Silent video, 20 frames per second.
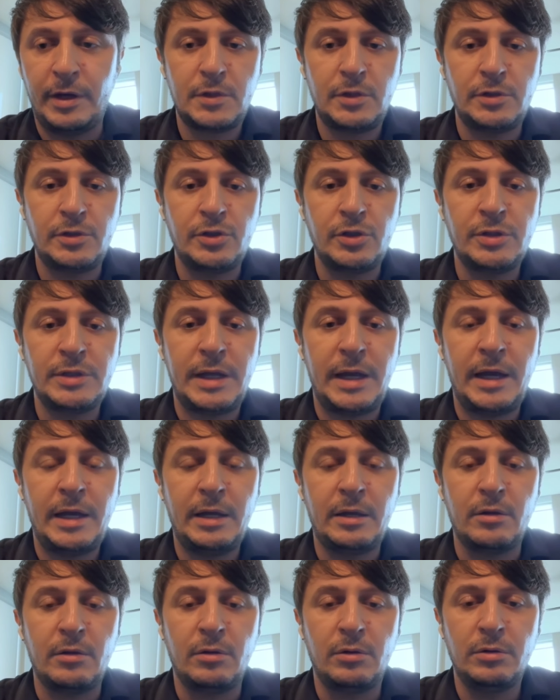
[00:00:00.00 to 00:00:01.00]
So it's just
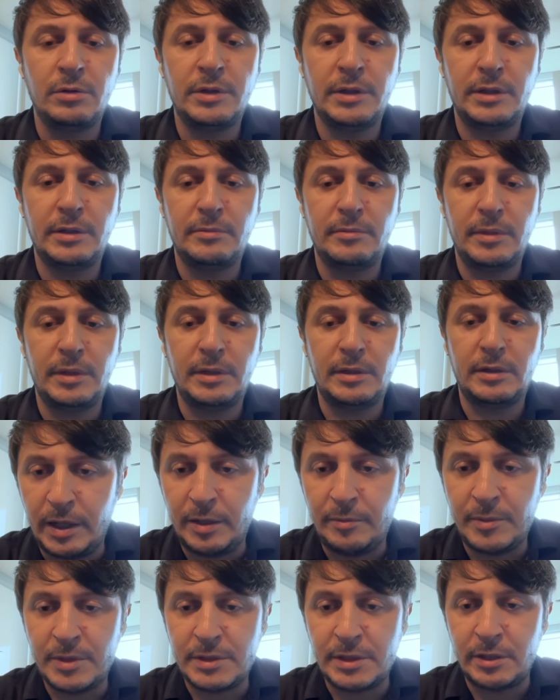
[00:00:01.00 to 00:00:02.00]
adding all the
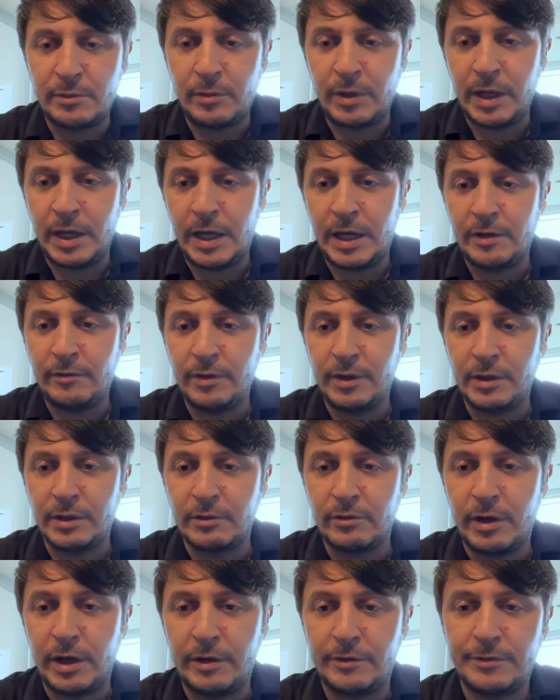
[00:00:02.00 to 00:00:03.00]
elements that we have in a
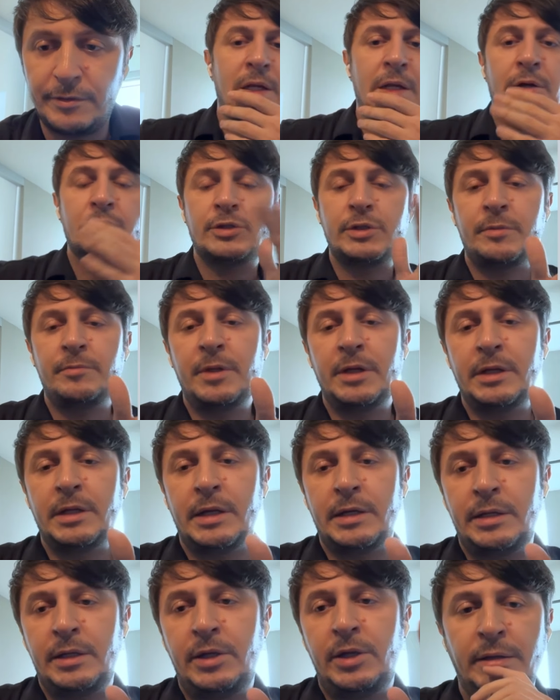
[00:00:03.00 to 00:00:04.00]
graph. Now, something
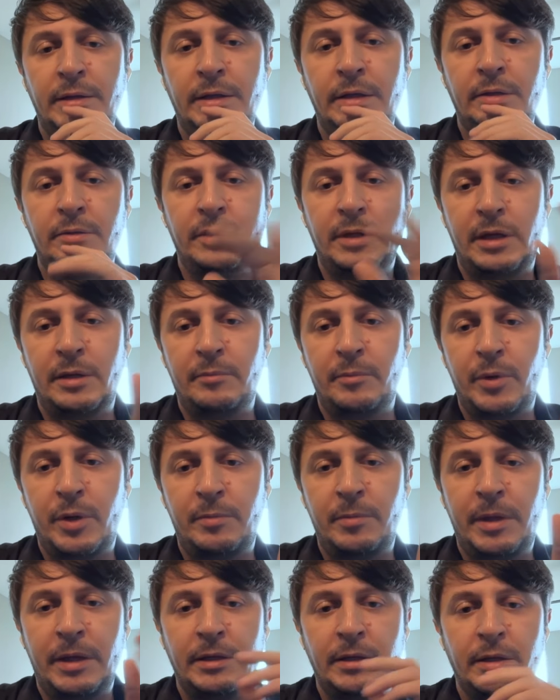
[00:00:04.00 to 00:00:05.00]
that I did and
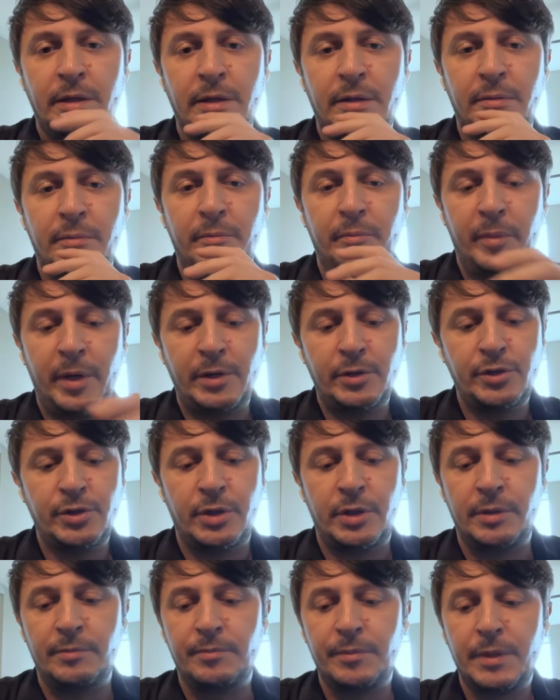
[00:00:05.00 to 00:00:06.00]
probably I didn't
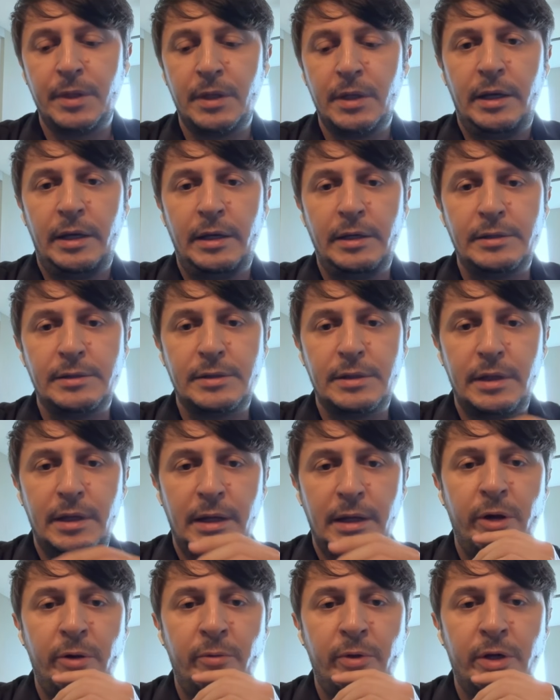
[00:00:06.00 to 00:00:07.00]
mention is
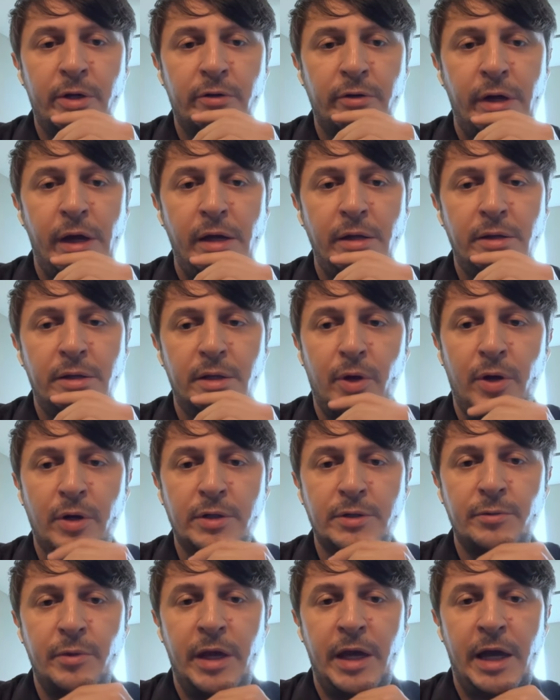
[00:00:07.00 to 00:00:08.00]
when we create
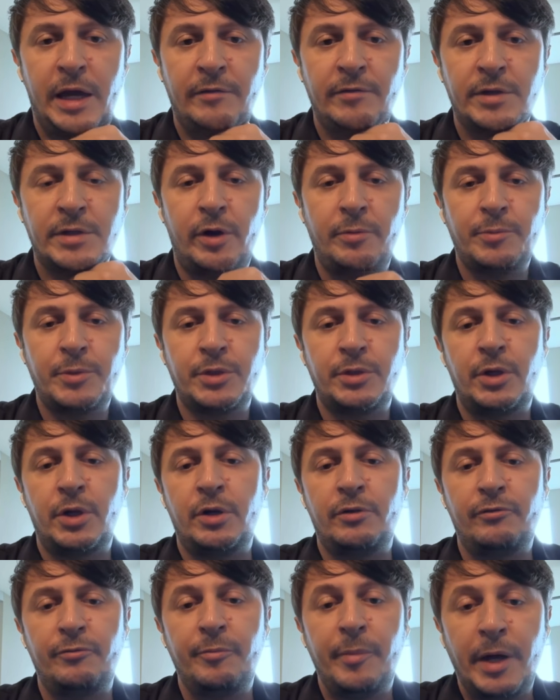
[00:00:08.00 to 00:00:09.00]
blocks, we have the option
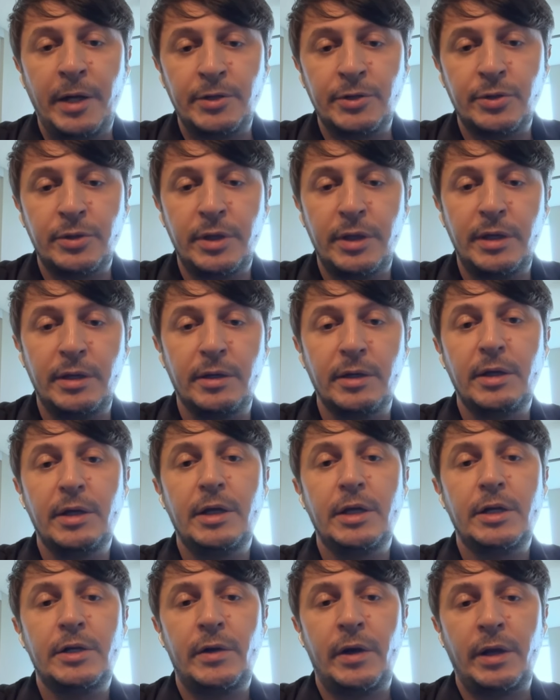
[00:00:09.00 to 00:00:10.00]
of manually
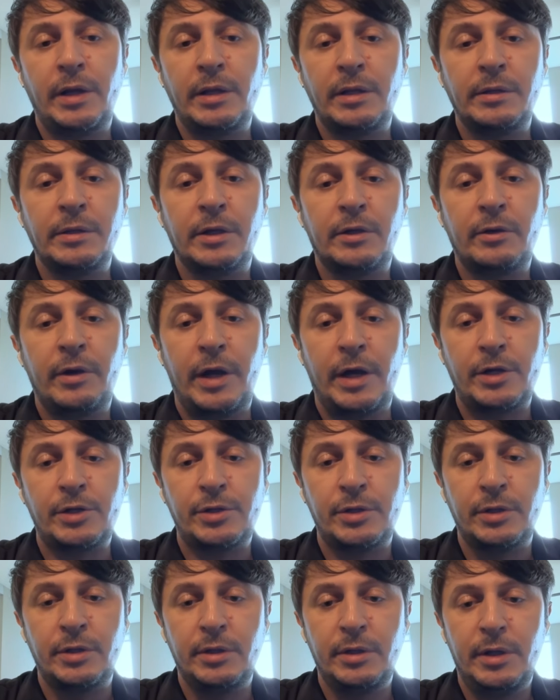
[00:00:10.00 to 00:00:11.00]
creating the
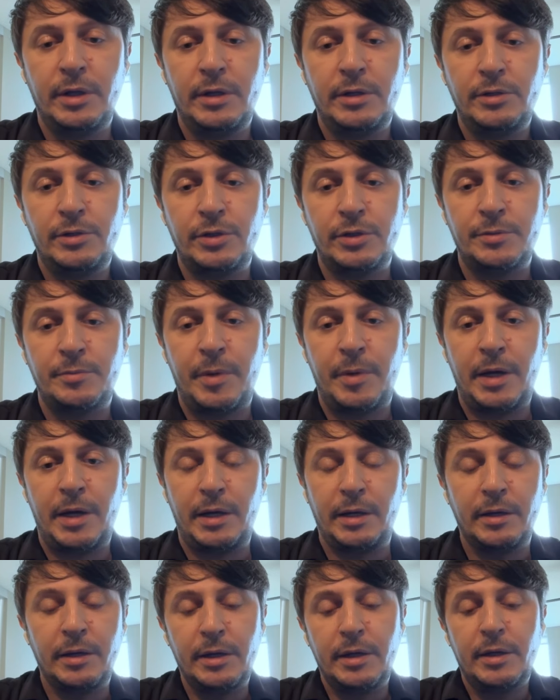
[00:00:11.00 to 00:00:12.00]
connection just
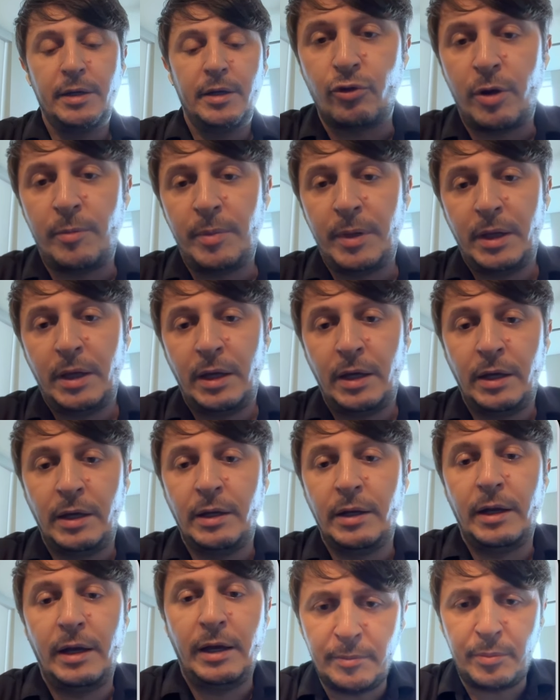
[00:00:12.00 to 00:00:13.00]
by dropping
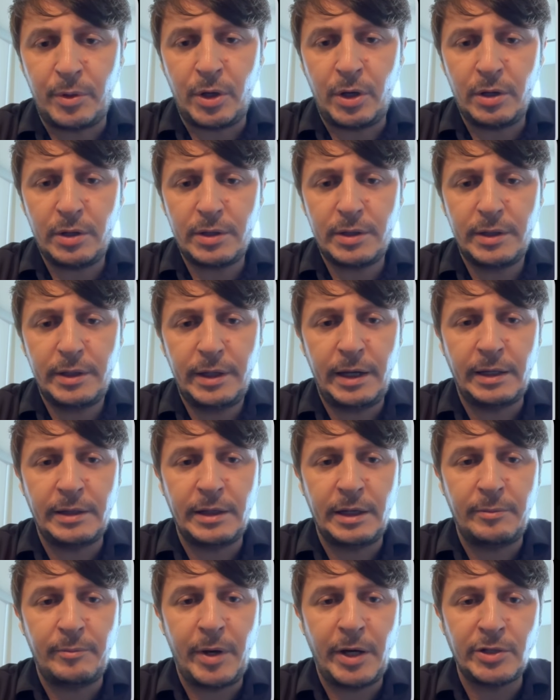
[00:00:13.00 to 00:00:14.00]
in a block and
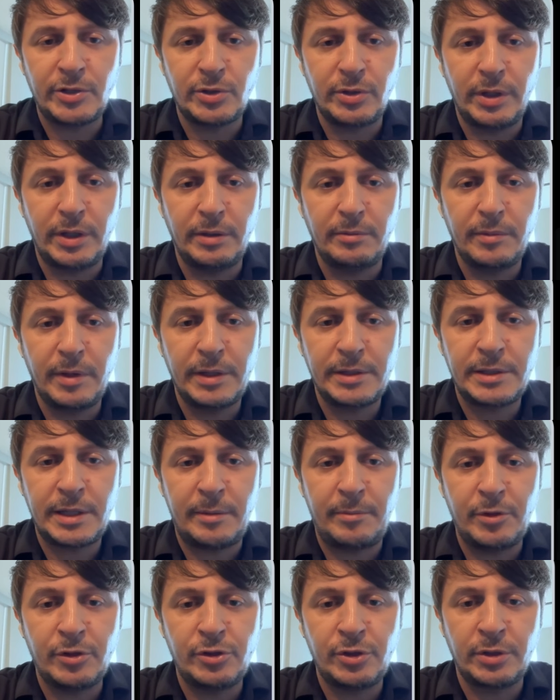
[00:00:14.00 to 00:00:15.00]
then manually
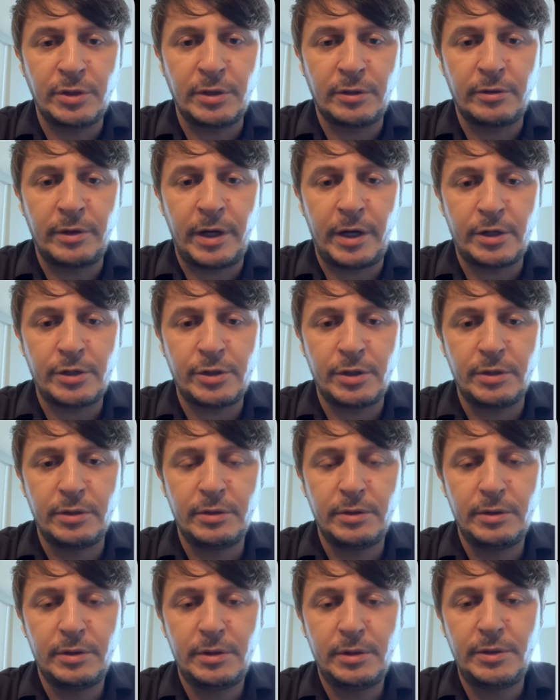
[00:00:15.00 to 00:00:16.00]
establishing the connection.
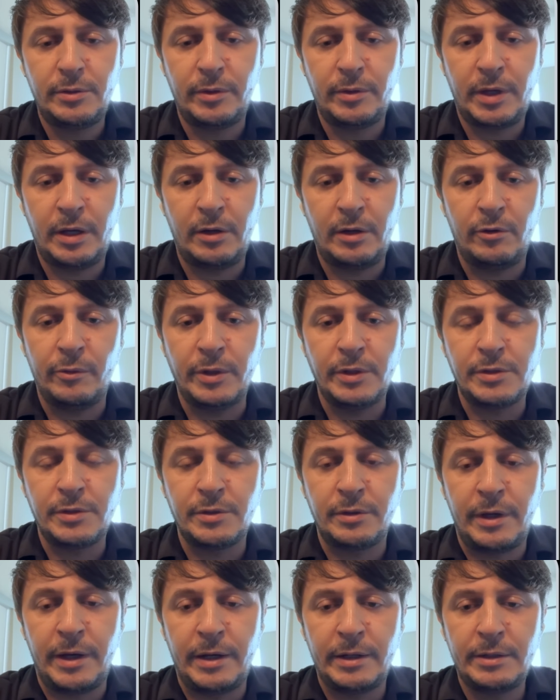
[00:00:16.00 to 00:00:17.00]
So you can always
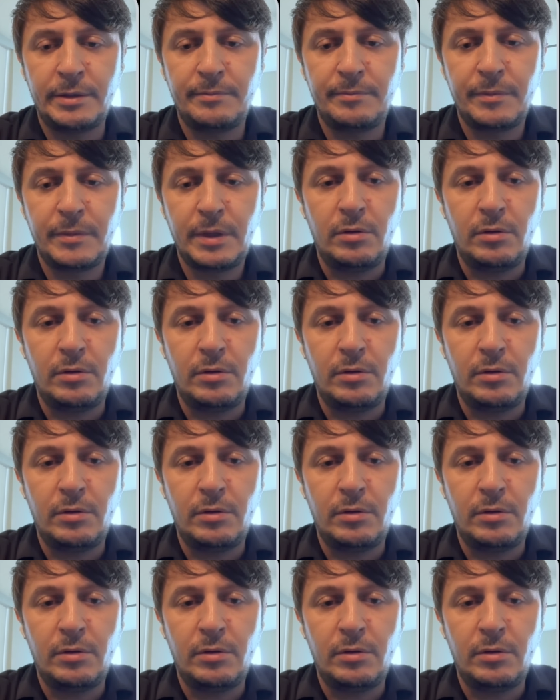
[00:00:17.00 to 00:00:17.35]
do that.